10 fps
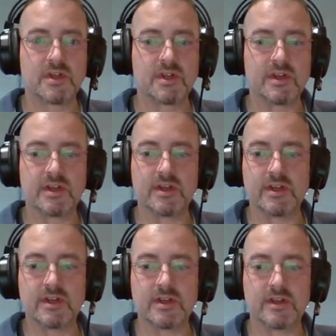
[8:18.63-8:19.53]

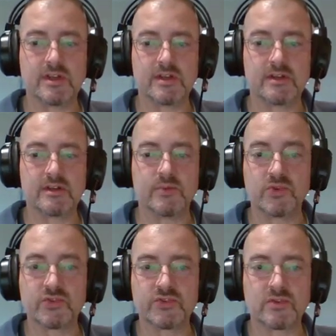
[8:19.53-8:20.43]
a
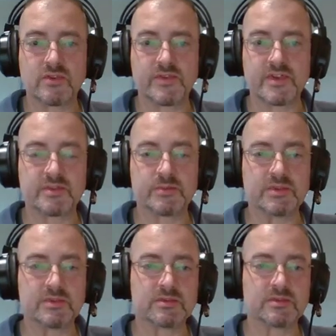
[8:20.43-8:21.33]
bookstore, for
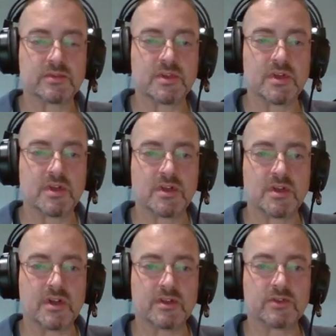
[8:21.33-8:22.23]
example.
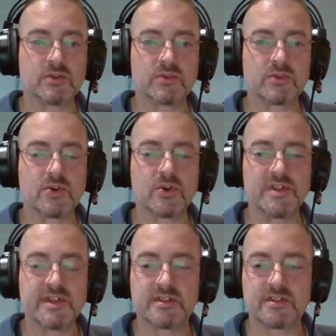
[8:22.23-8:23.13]
Don't
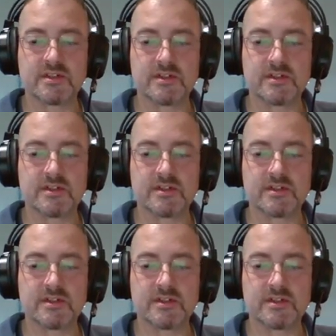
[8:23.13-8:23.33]
call it